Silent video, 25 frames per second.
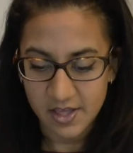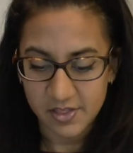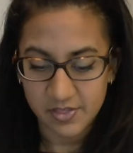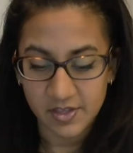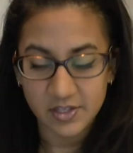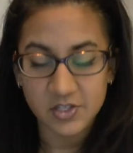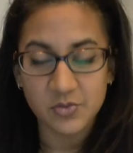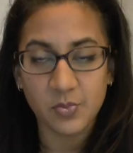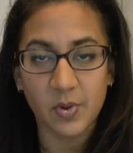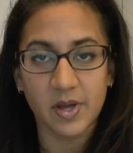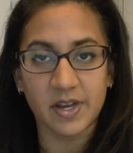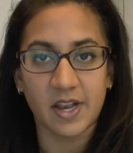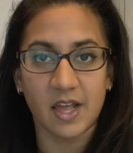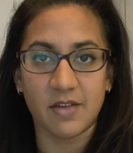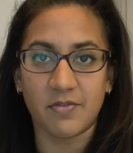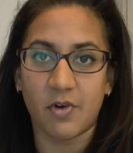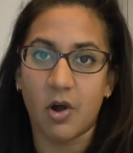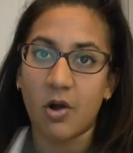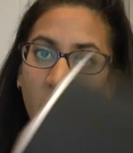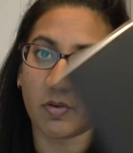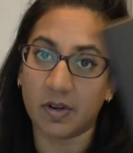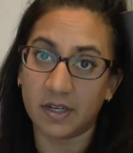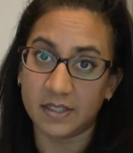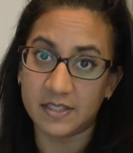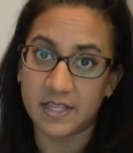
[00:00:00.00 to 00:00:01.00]
This one I've
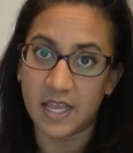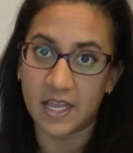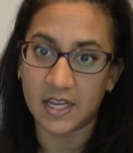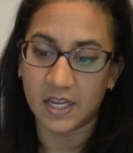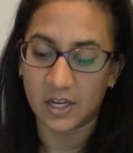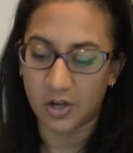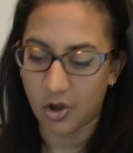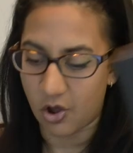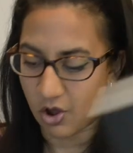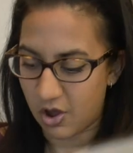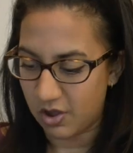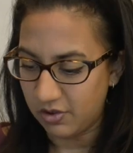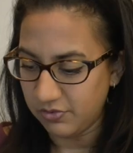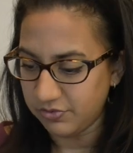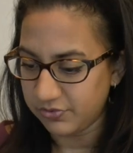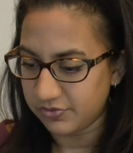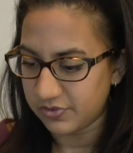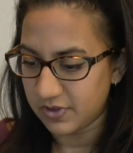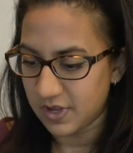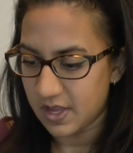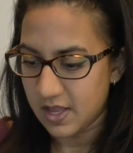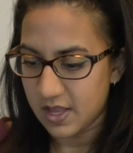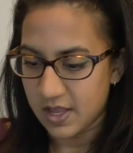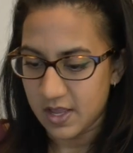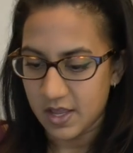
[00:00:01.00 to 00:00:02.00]
already taken
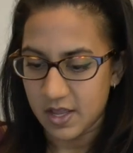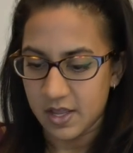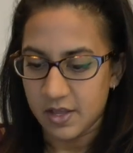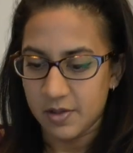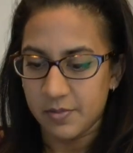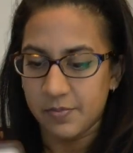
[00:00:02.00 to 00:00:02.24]
off.